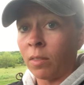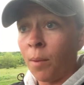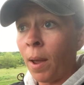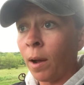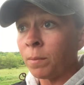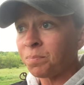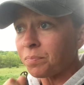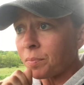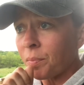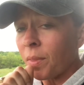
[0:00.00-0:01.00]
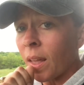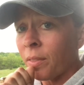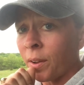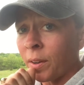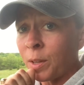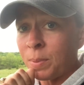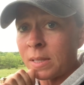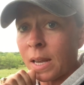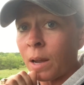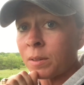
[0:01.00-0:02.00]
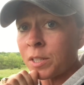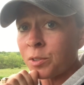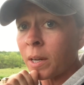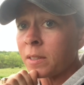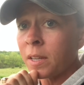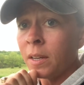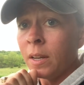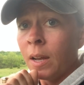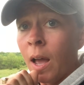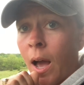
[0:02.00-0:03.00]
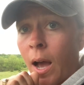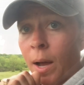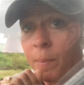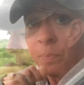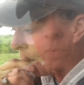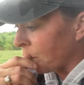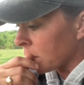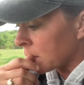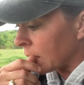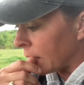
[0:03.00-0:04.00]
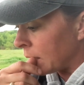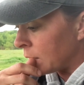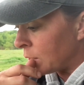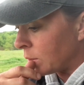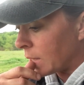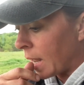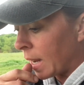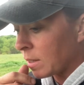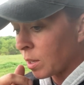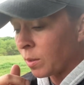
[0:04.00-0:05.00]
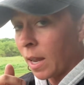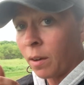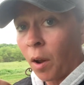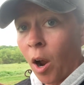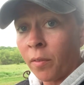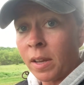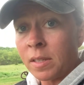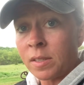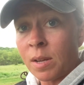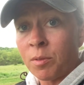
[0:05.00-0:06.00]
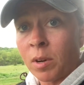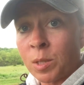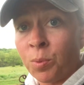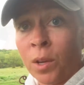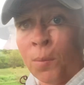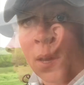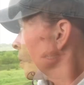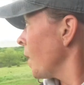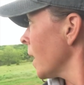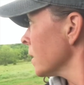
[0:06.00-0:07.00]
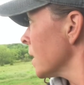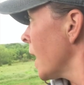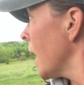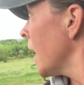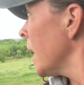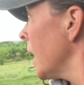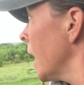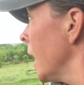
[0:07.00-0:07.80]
them out. They're in the Paseo district. First thing I need to do today is go down and harvest some of our spring mix. We'll do that today.